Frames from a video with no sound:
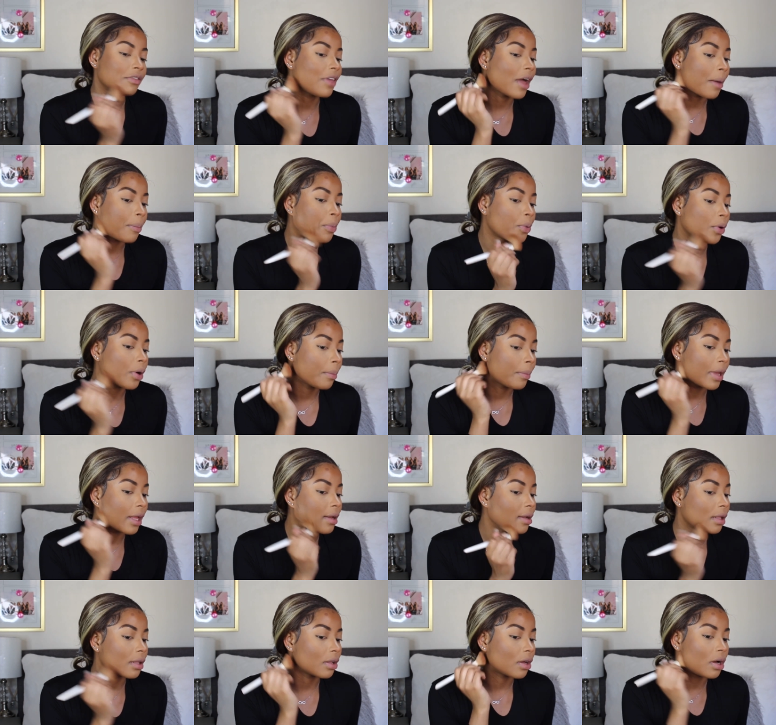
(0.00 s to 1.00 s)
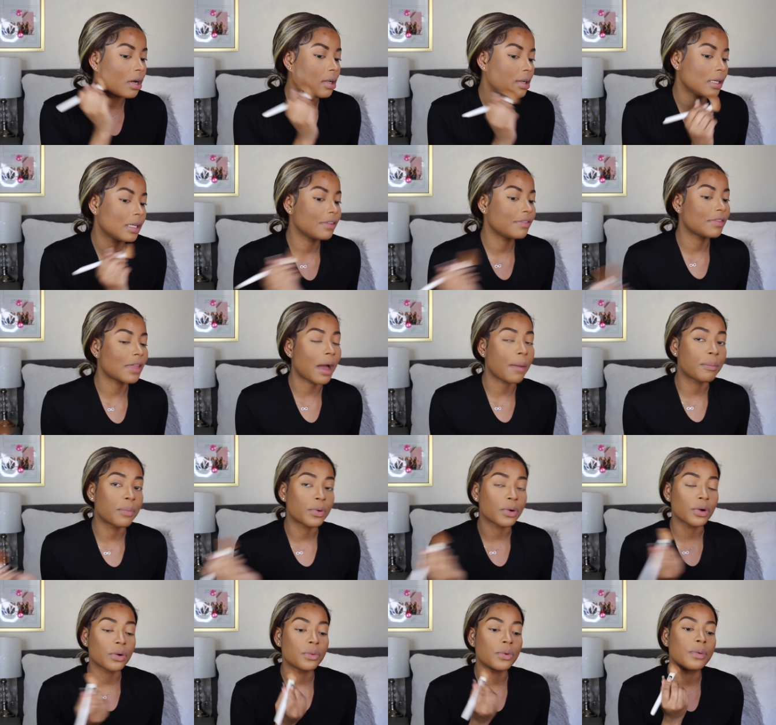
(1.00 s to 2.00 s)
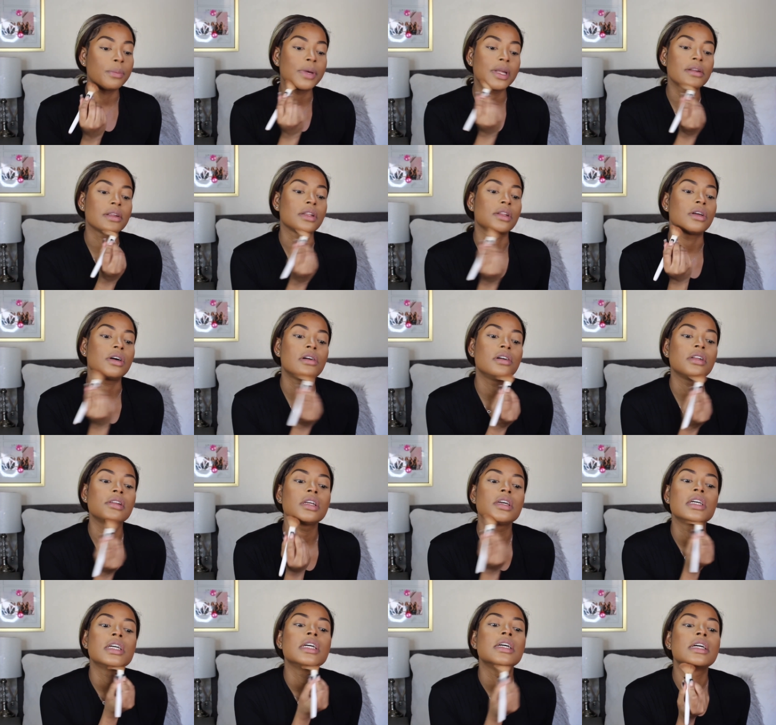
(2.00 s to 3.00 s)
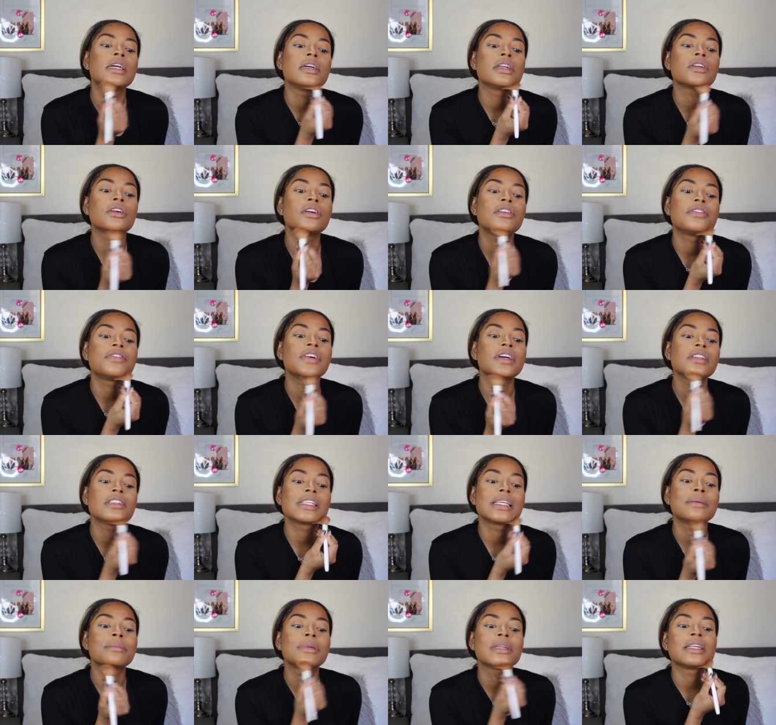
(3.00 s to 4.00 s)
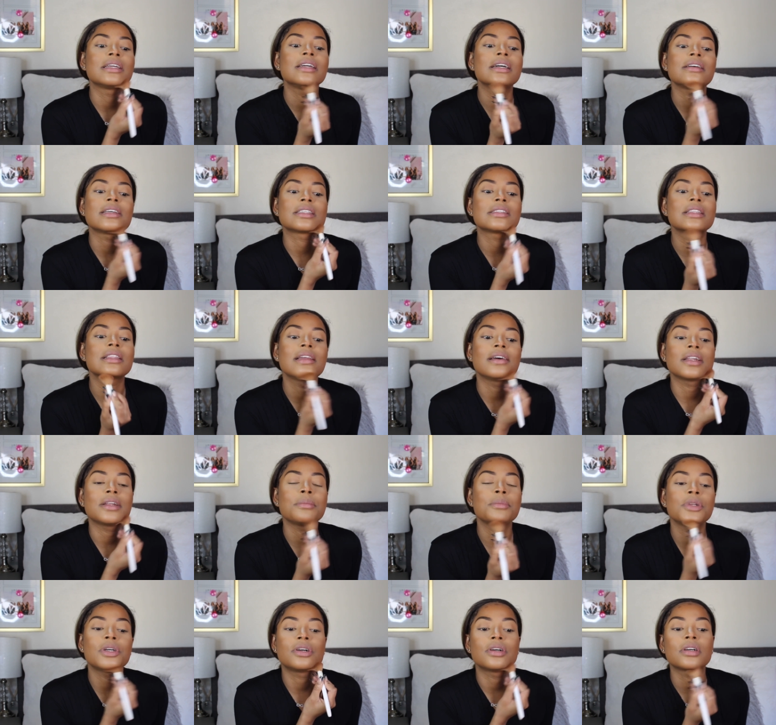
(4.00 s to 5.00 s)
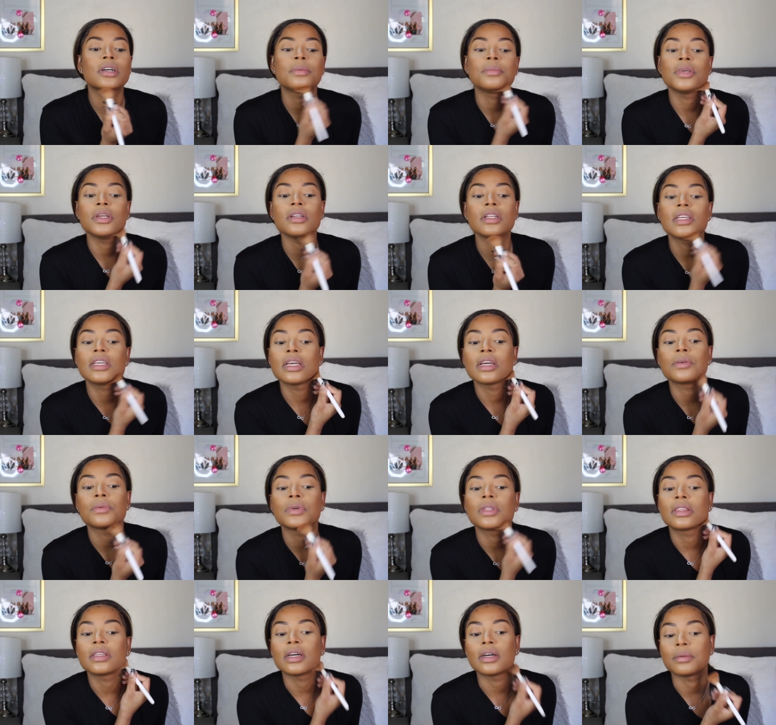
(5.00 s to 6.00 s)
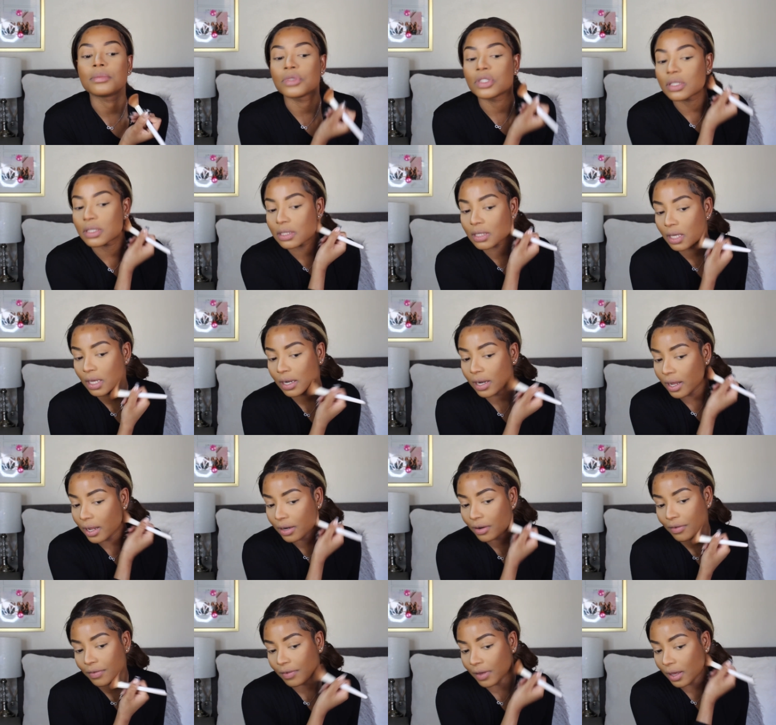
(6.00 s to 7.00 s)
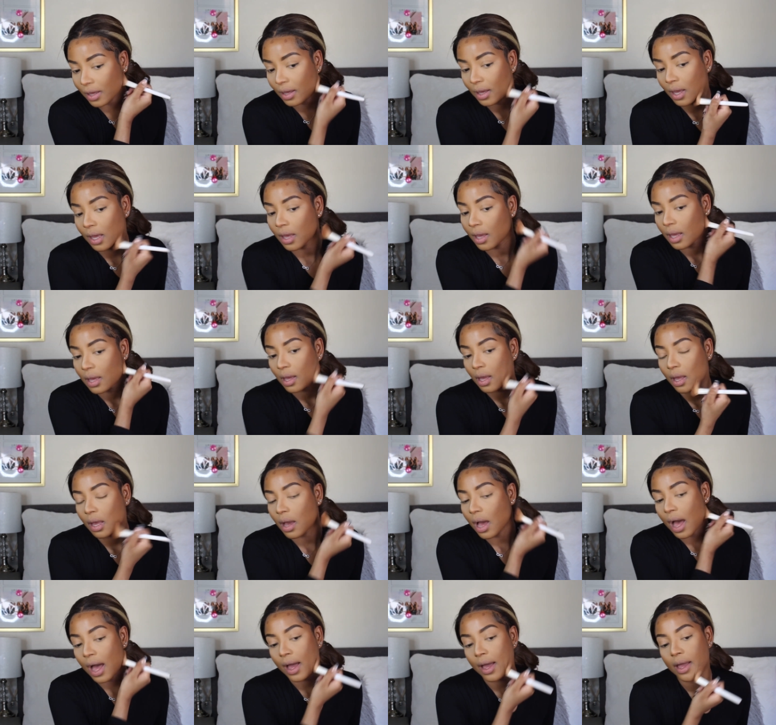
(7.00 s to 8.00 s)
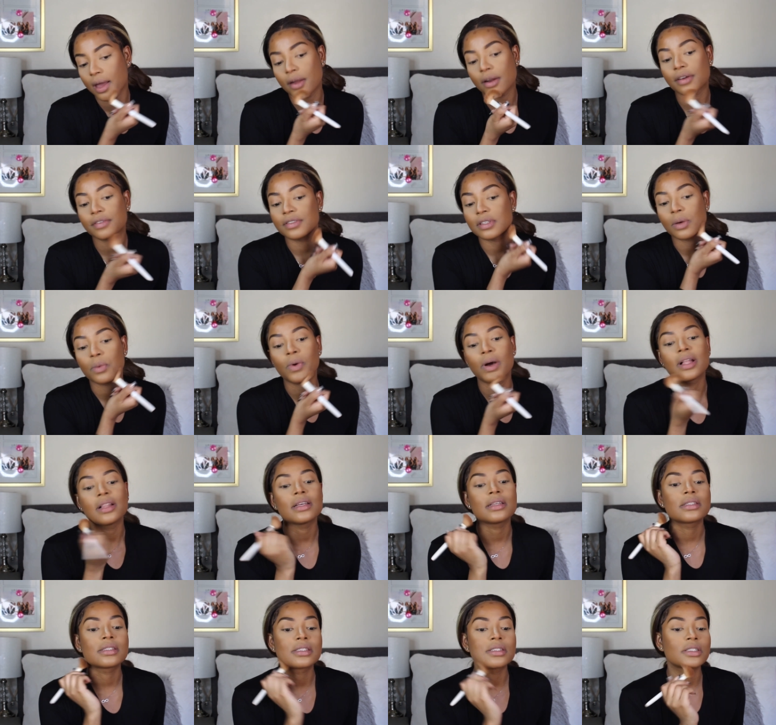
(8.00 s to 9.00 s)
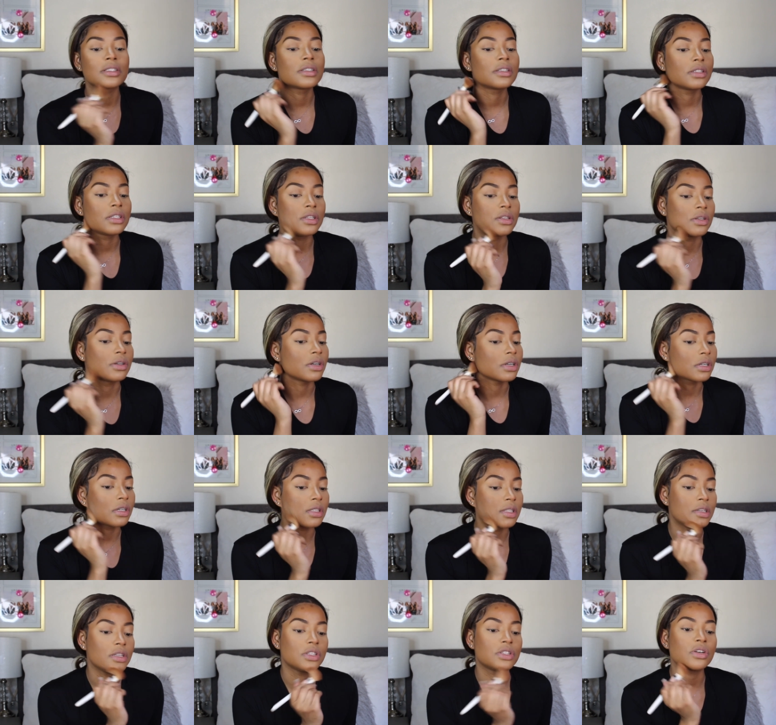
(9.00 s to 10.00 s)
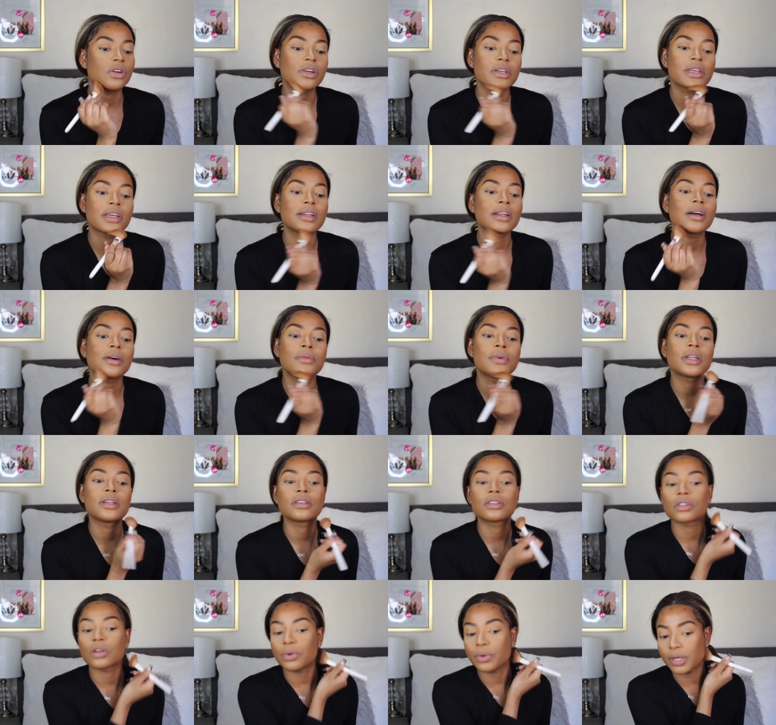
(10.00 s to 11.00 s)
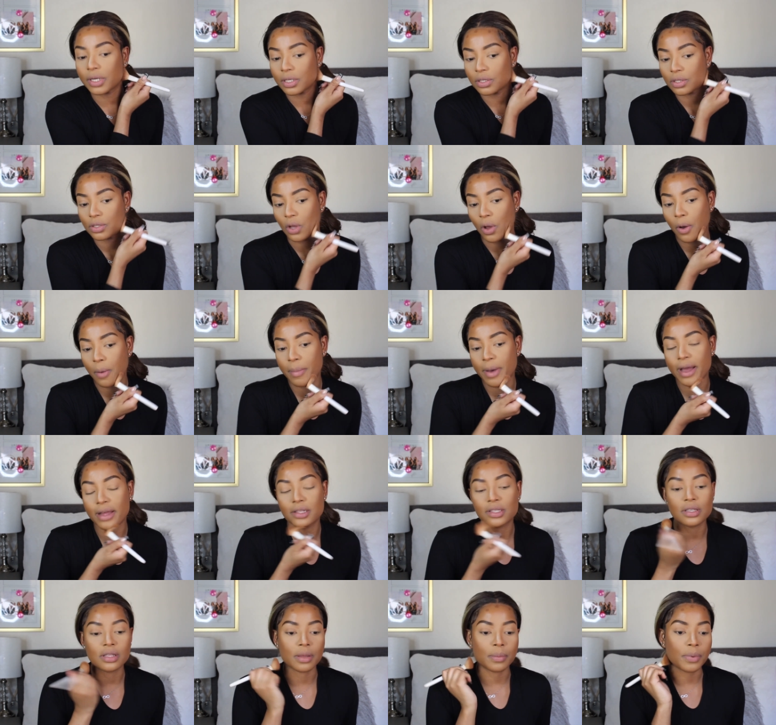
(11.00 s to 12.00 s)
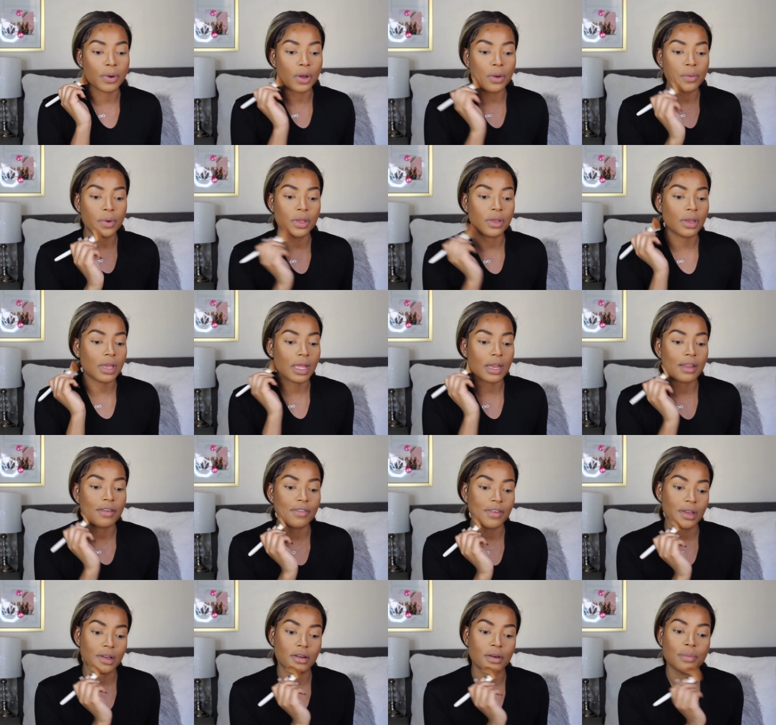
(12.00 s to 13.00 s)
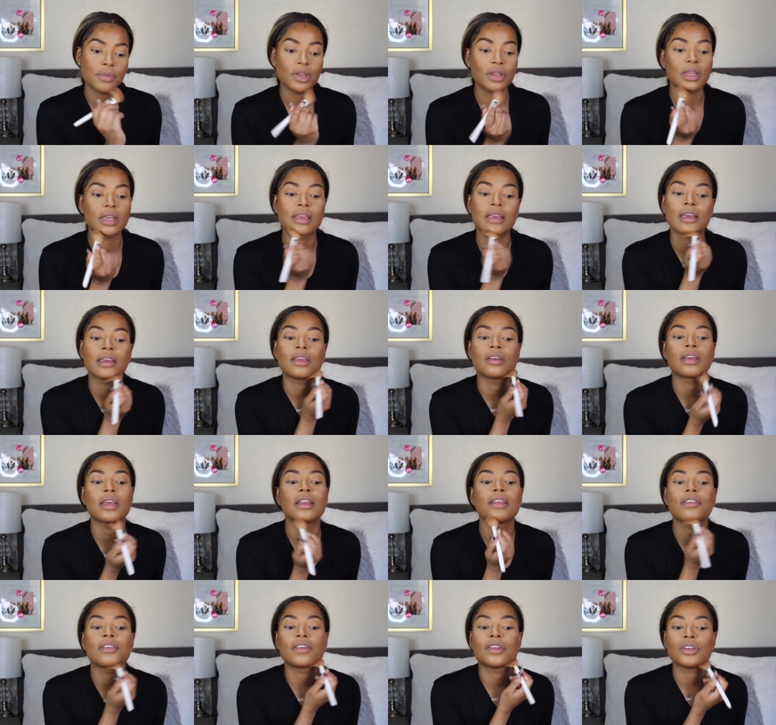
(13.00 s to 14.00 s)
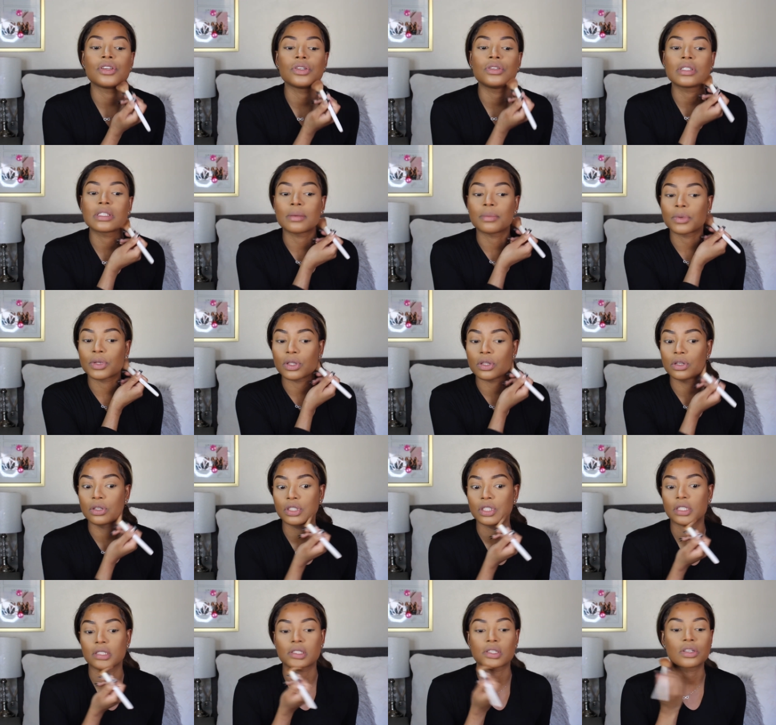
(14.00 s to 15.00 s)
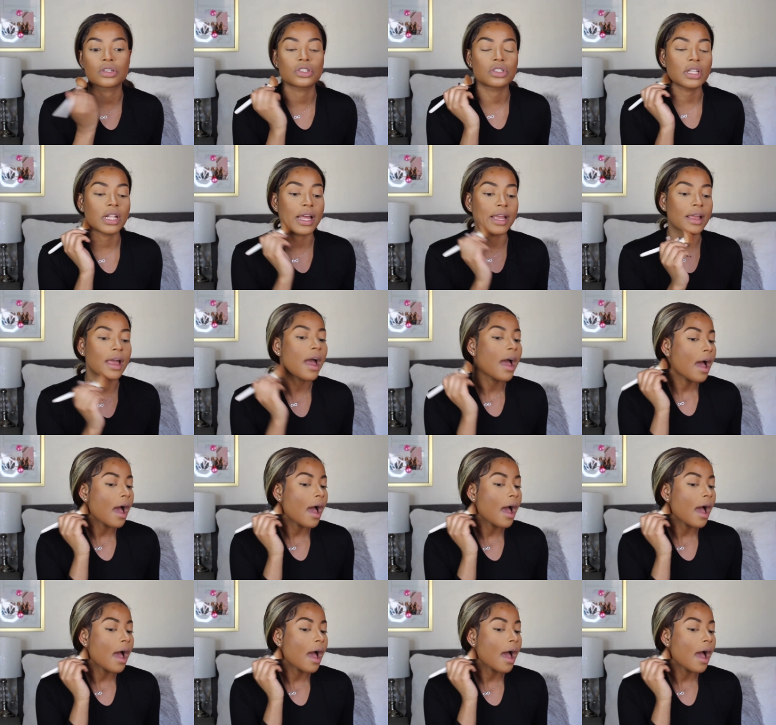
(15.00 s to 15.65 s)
that poor man alone leave that poor woman alone and go find somebody else let them know communicate with them just get out of it ahead of while it's still you know early don't get out when it's already so bad to the point where you can't even communicate you can't even do some closures because you're like